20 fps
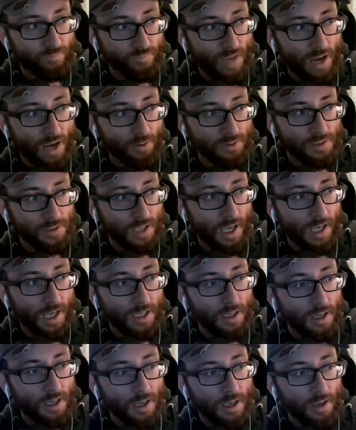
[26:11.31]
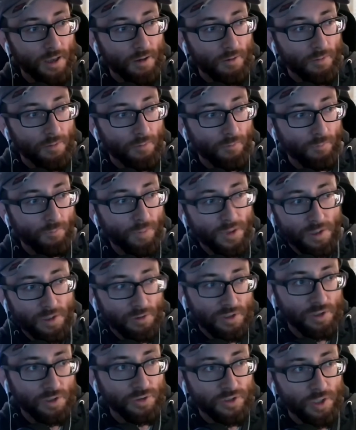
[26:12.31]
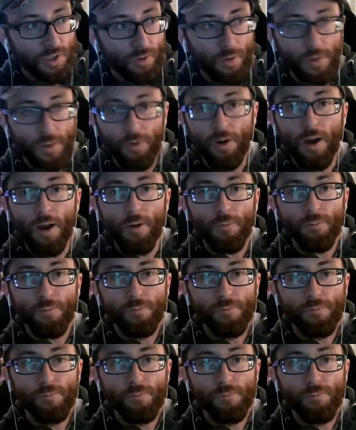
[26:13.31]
outside, but there's still snow on the ground.